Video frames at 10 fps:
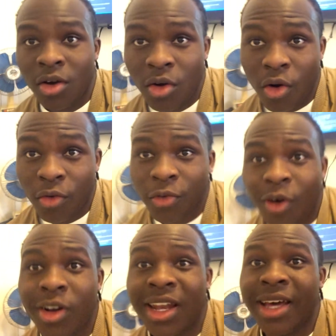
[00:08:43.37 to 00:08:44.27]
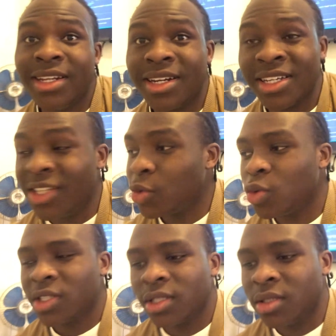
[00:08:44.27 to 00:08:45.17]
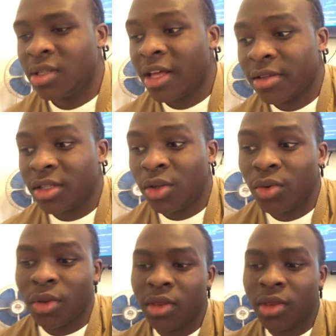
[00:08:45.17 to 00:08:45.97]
of online resources. That's the truth.